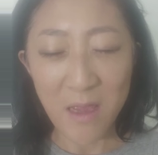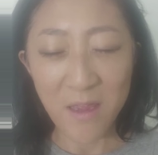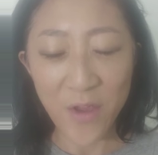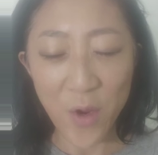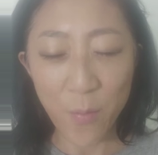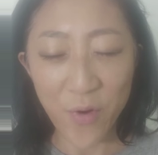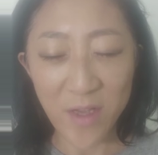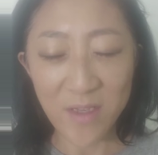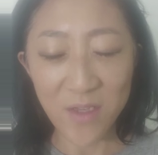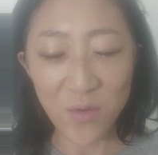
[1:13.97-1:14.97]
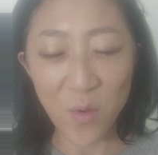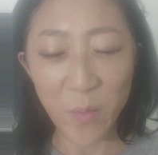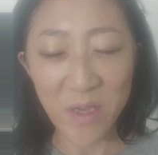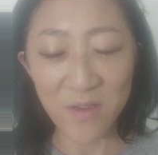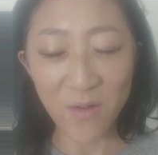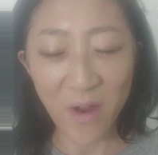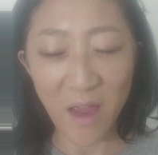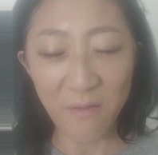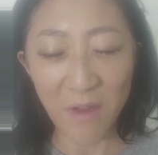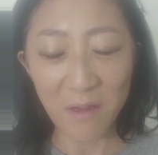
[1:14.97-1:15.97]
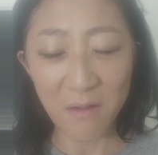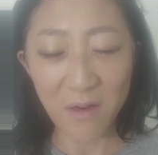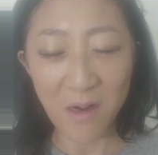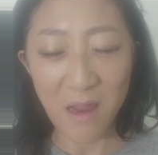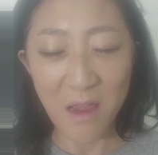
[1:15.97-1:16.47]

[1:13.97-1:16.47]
That your presence will be so heavy, Lord,